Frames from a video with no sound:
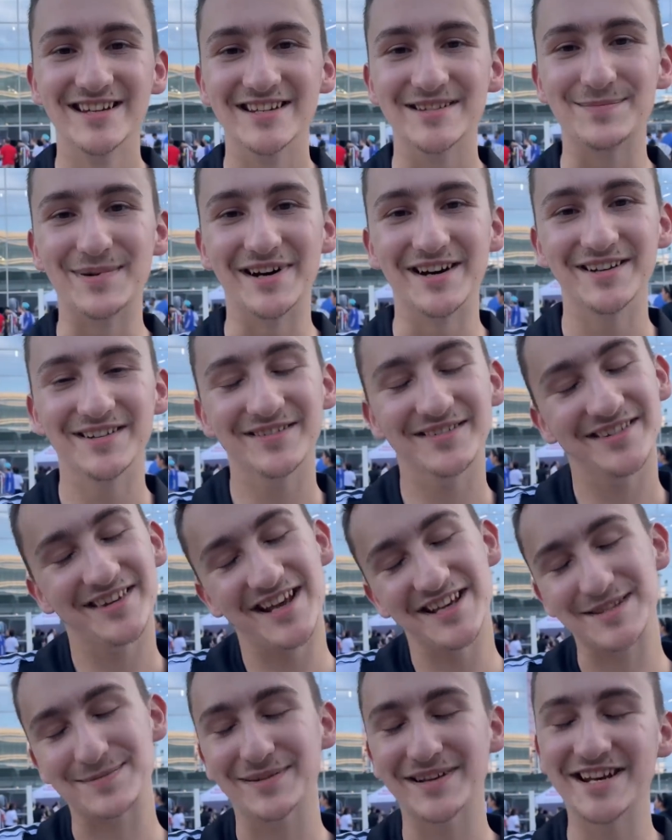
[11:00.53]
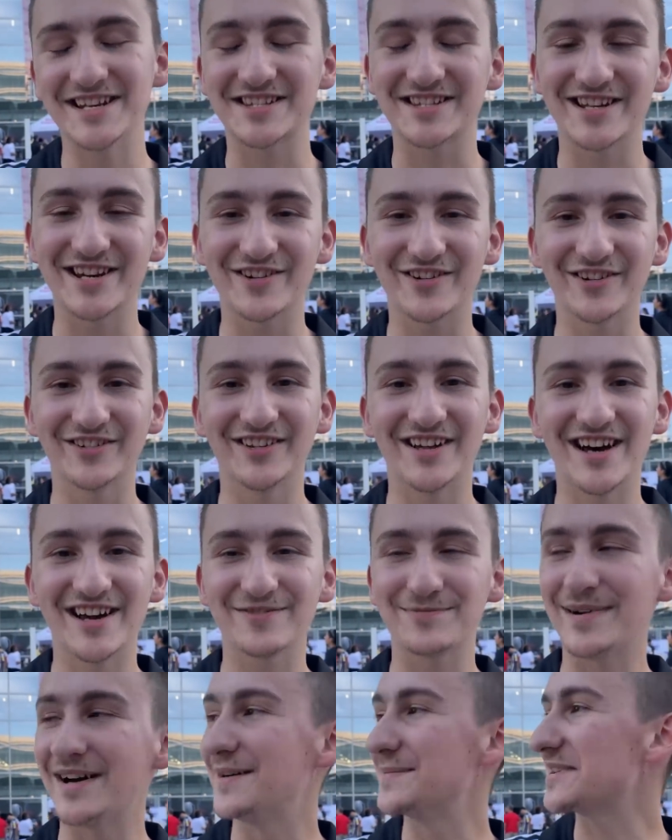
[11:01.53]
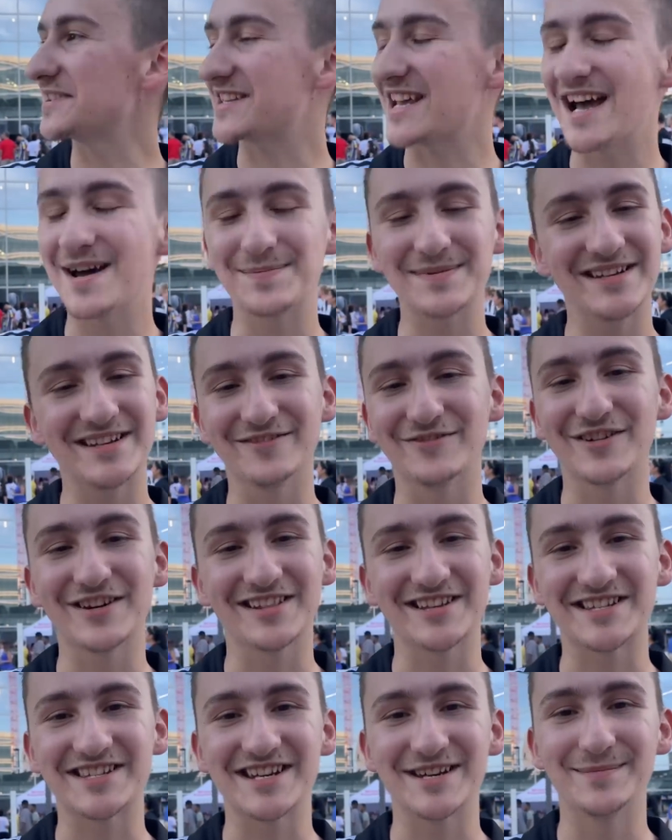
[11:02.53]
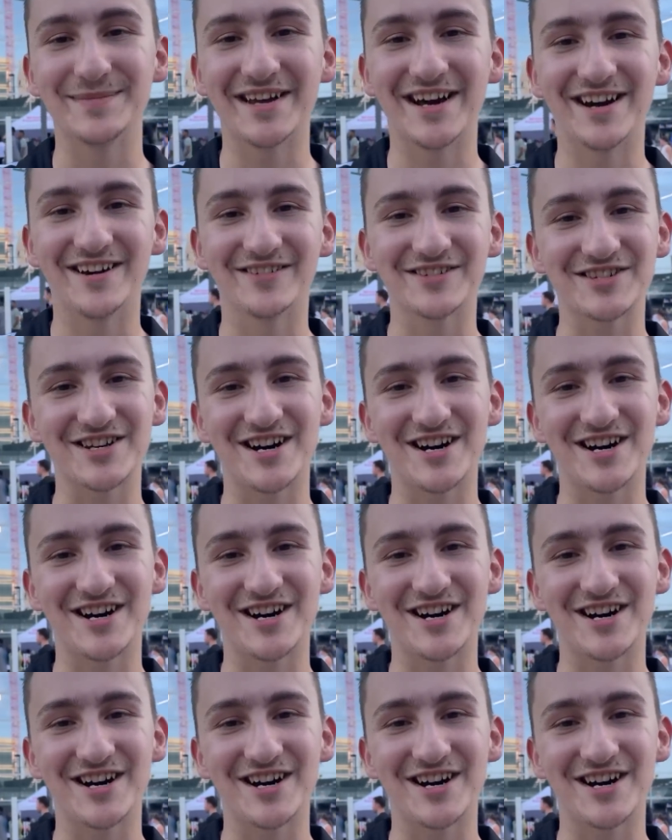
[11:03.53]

But there's plans later in life, but I'm just happy to really see them now. It's